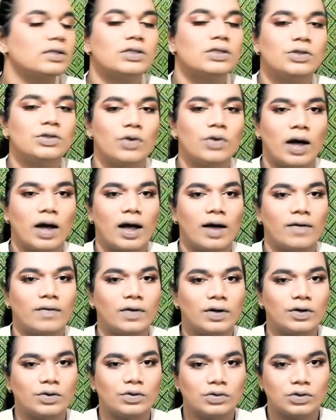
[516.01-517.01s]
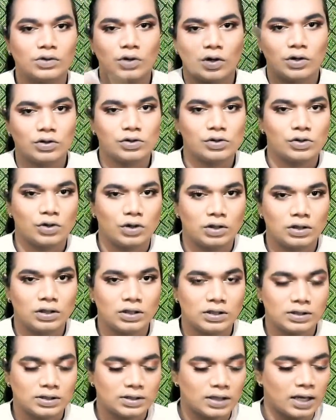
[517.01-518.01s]
You have a nose contour on
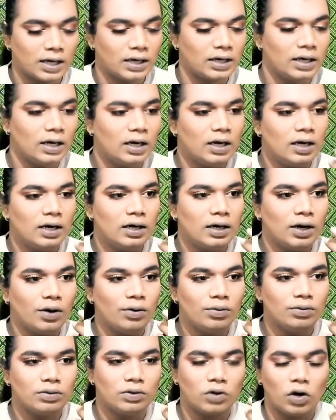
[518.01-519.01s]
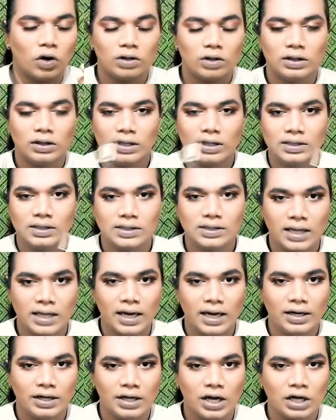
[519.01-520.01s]
this side. Now on this
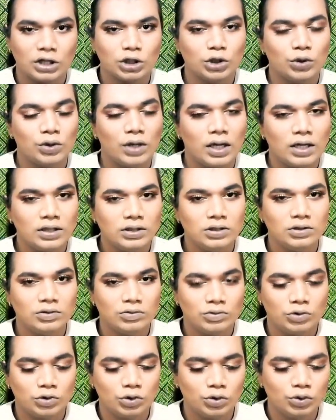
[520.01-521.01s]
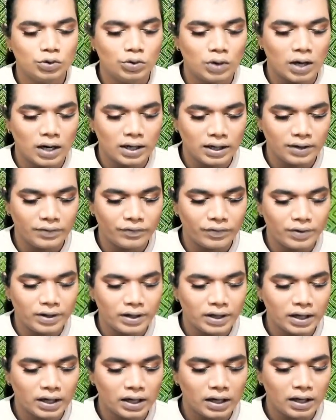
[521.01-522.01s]
area, should I do a different
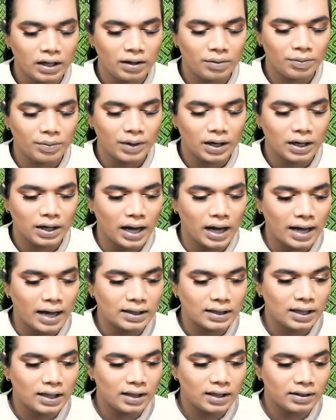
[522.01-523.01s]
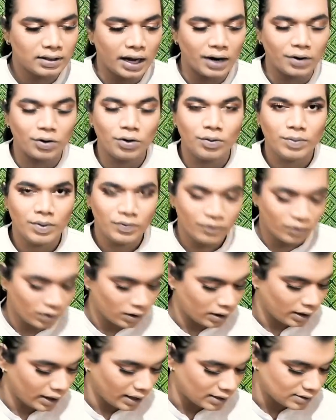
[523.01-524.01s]
technique? But I think that will be
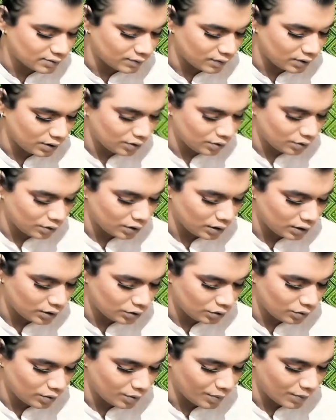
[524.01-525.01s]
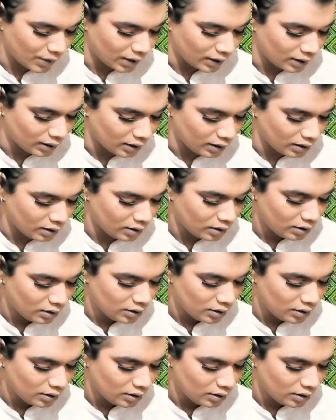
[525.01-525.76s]
for next video, it will be better.